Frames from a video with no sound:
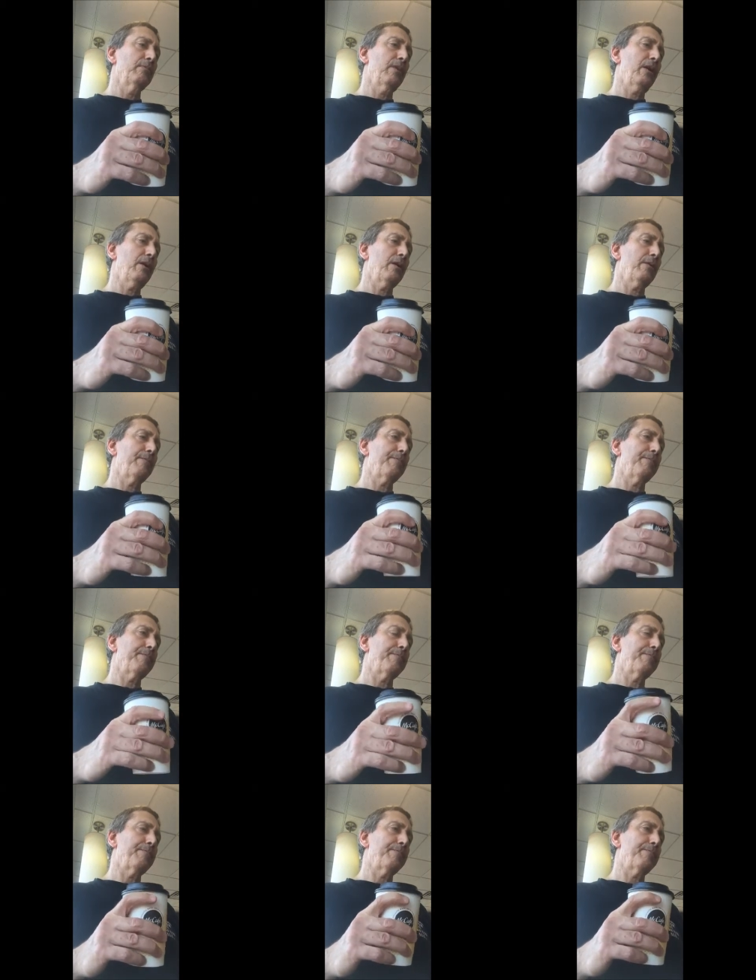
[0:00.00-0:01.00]
You're not even
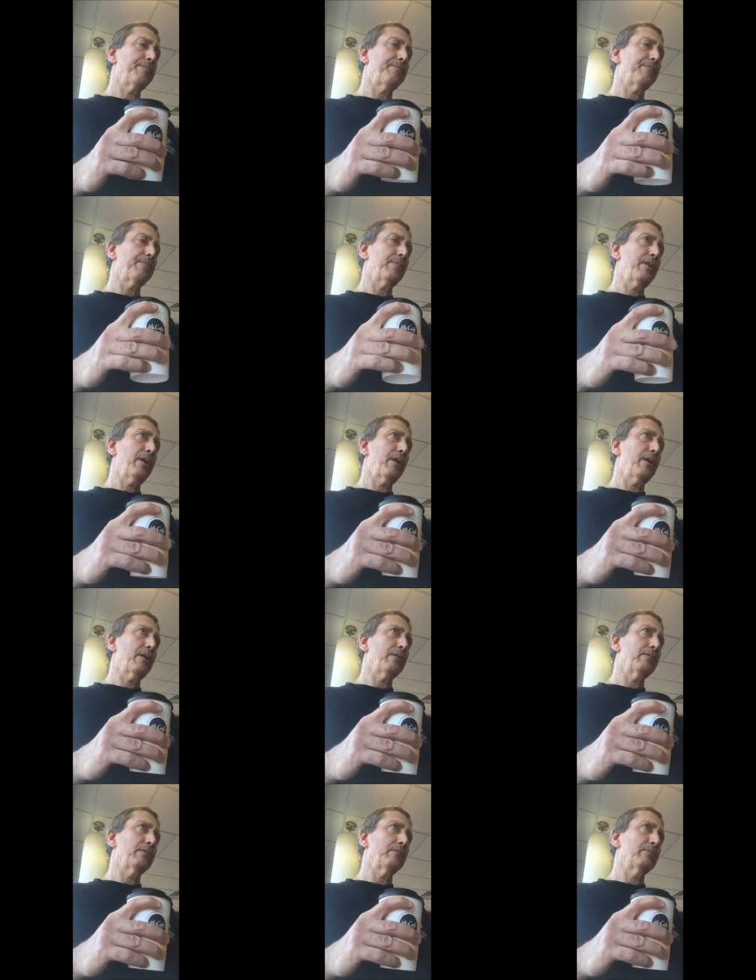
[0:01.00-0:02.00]
listening. You're stuffing your yeah.
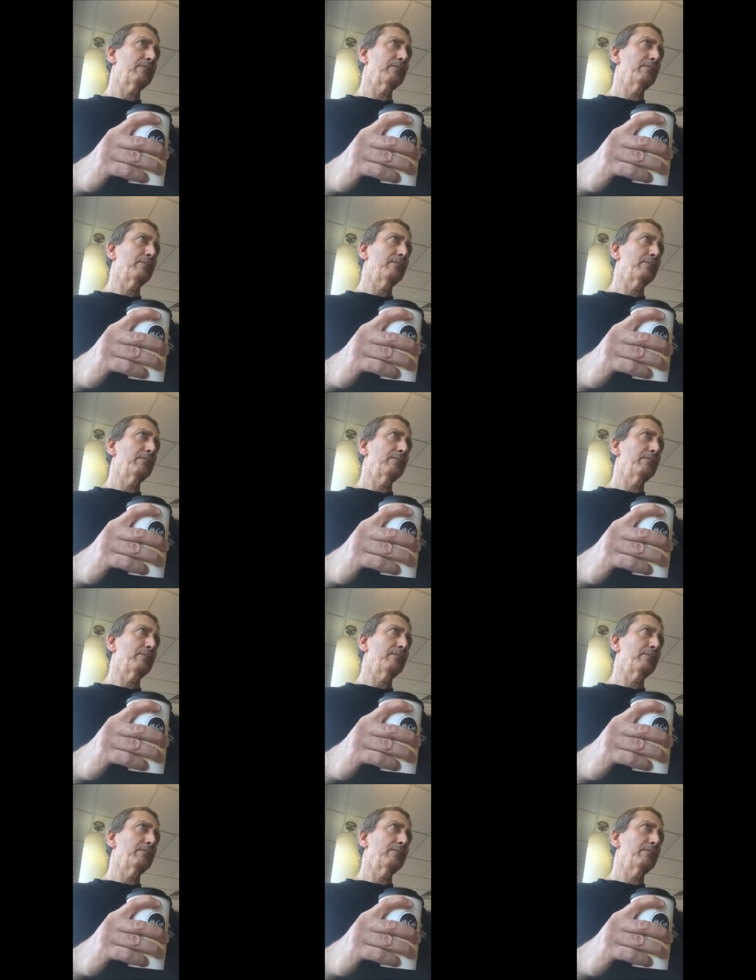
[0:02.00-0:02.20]
face.